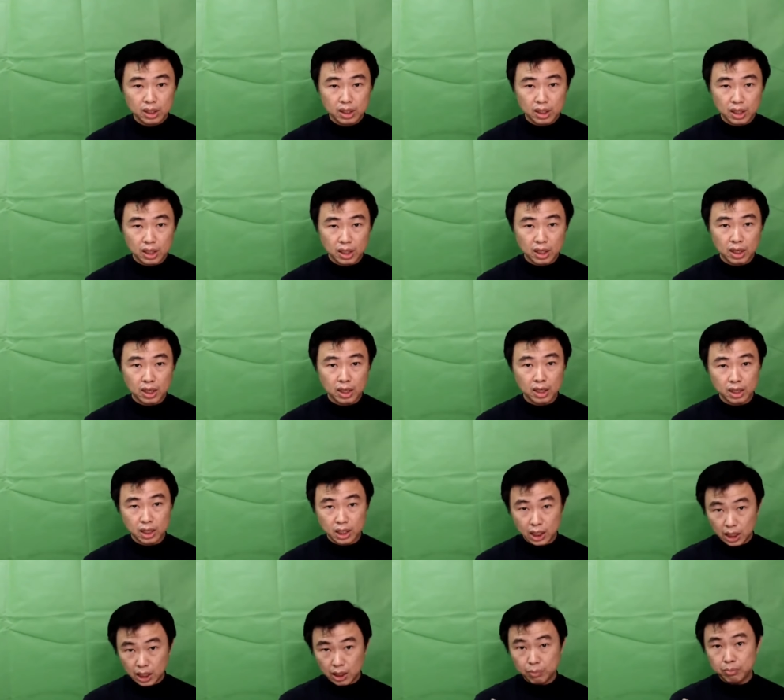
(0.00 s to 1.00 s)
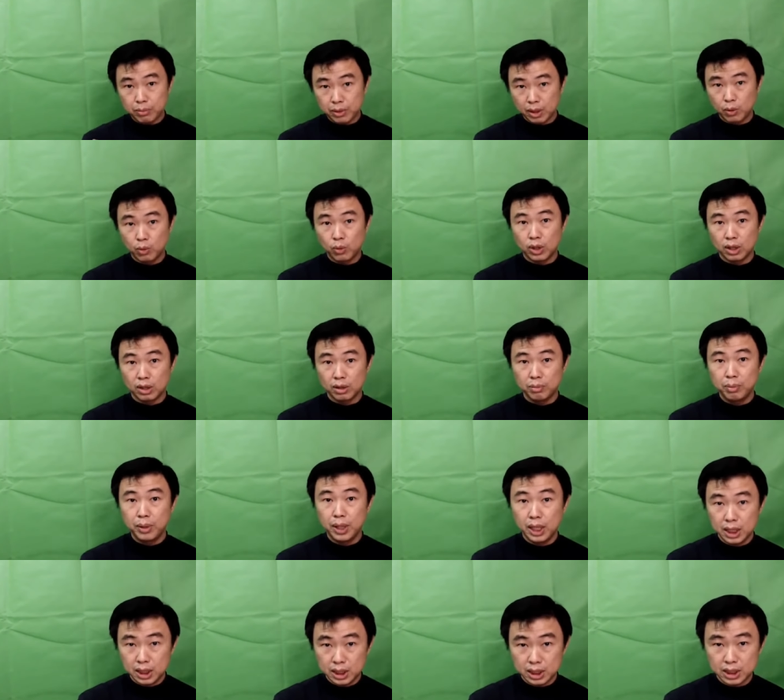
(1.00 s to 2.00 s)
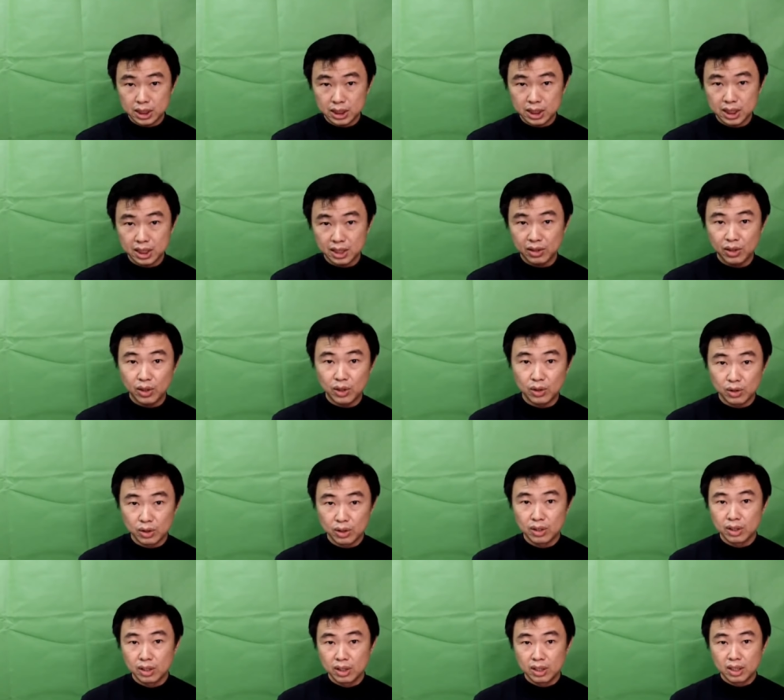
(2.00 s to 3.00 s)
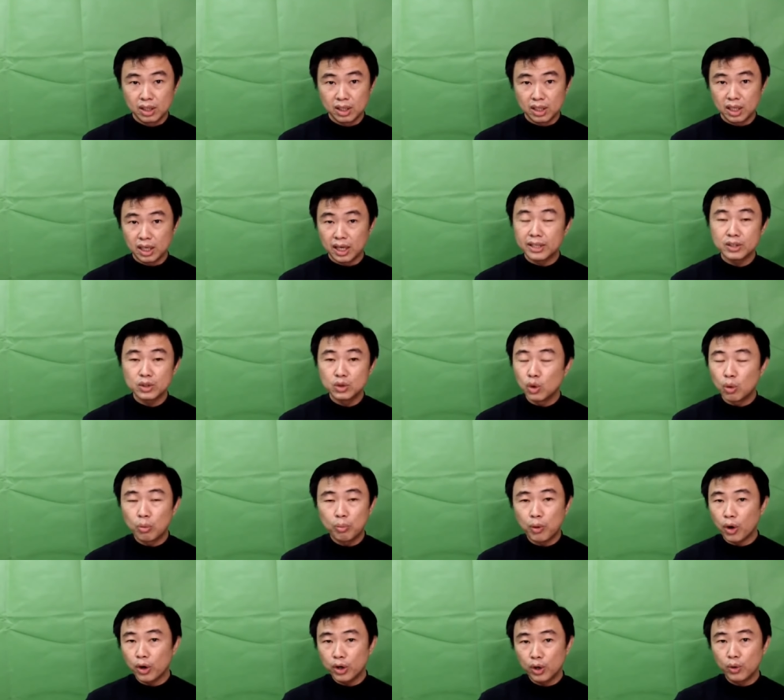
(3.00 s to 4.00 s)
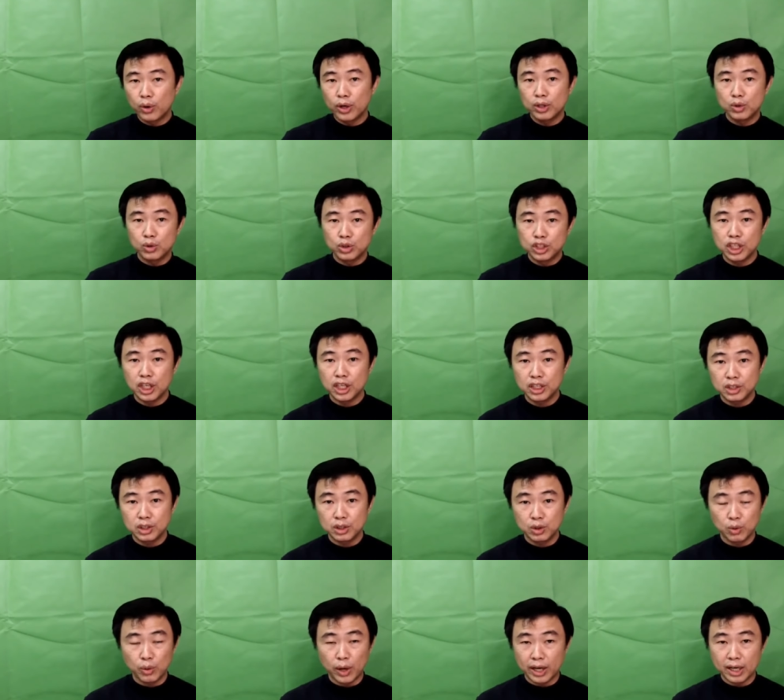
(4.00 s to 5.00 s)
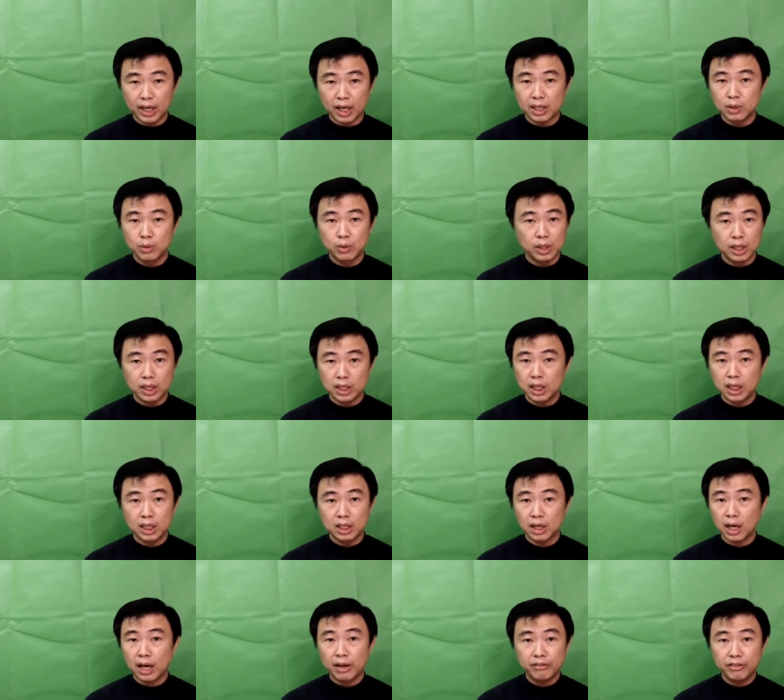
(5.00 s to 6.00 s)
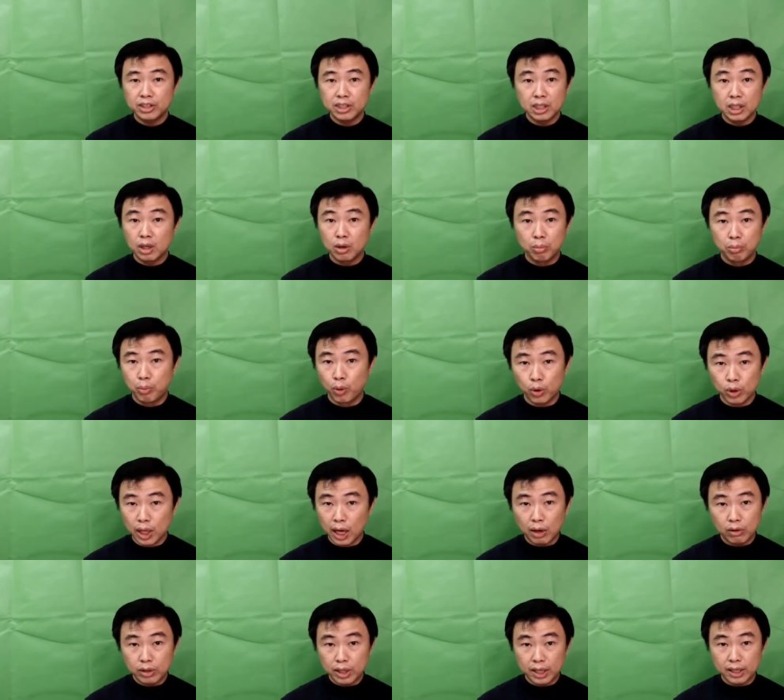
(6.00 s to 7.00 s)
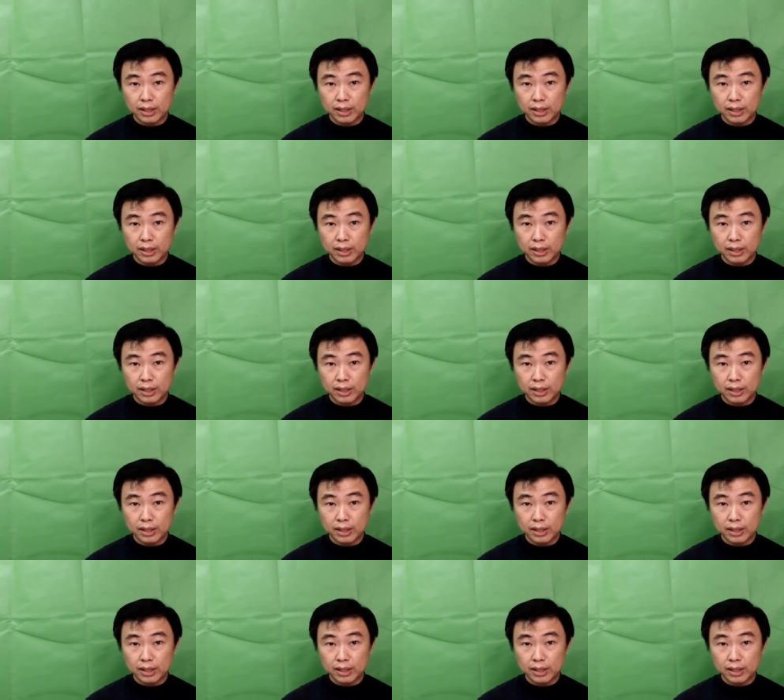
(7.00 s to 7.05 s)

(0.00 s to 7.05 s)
uh, keep the work, please. You know, there's no point going to change into another work again. Uh, every single boat out there